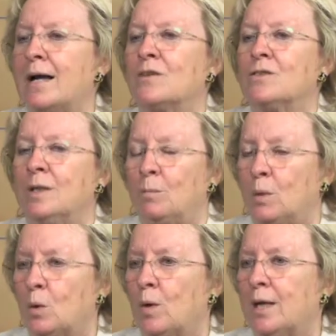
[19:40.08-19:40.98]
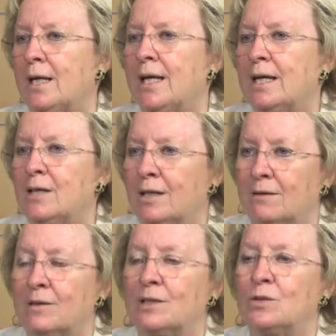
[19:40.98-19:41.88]
as an employee
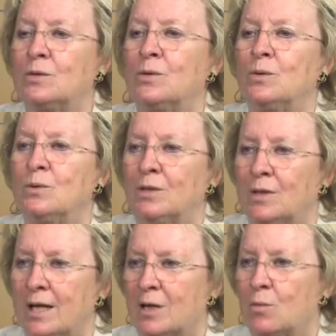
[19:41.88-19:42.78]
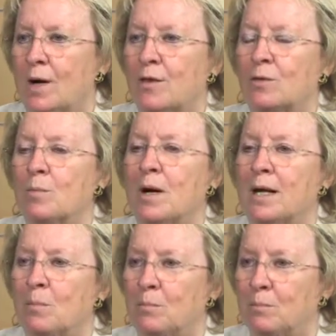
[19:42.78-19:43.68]
giving to United Way through
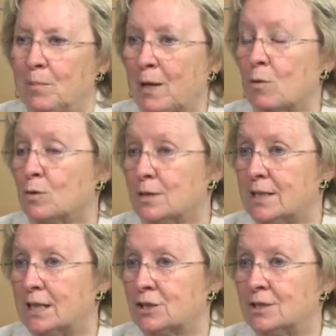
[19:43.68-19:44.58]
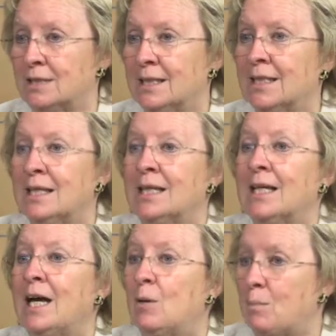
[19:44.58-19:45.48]
my payroll deduction,
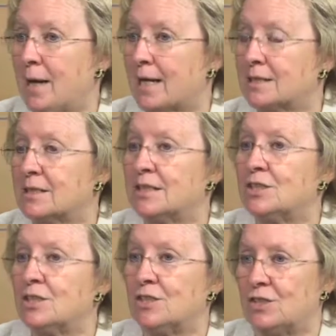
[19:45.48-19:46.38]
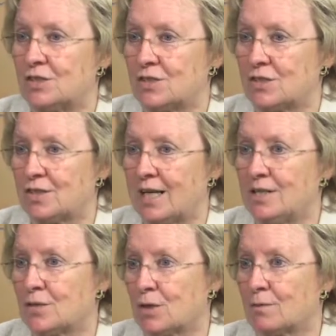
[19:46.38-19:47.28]
help MAC to continue to
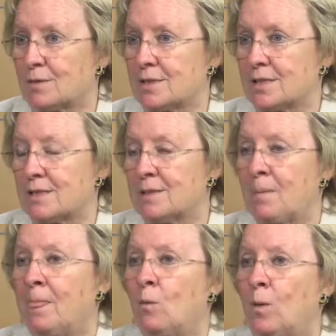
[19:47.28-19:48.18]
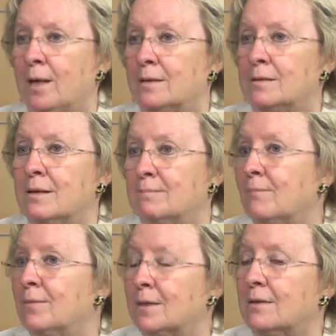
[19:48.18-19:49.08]
sustain services when
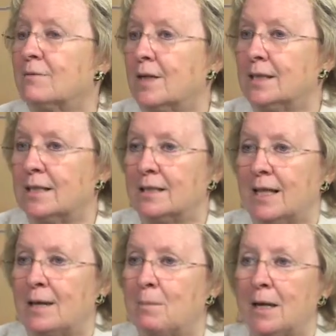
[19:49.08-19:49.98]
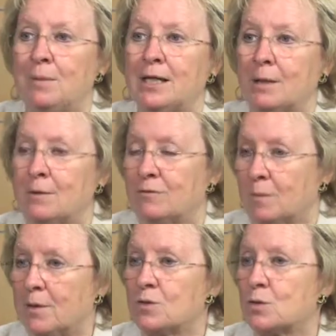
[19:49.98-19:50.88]
the funding that may be coming
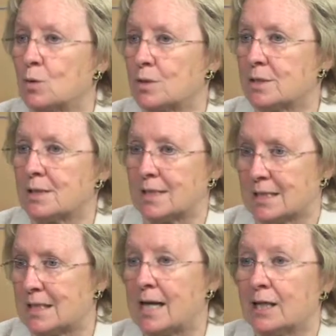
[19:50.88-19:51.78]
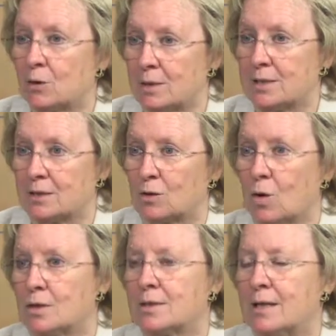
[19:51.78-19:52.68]
from other sources has not increased
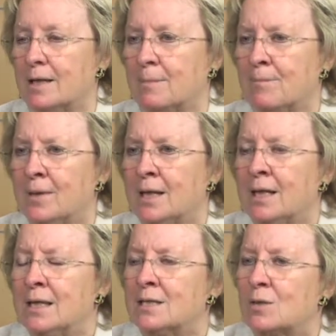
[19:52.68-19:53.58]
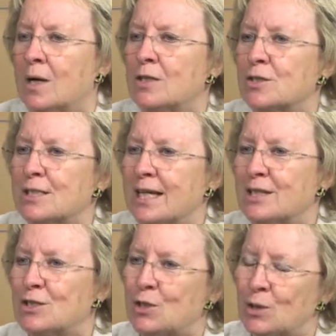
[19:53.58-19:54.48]
across time. So I
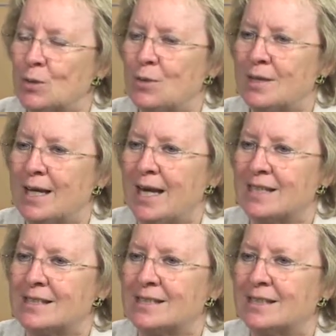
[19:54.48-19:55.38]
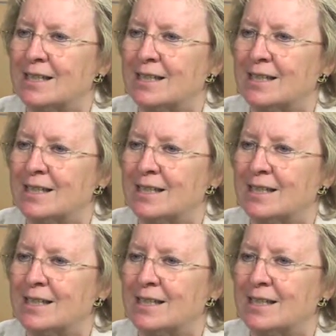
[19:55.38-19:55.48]
understand too that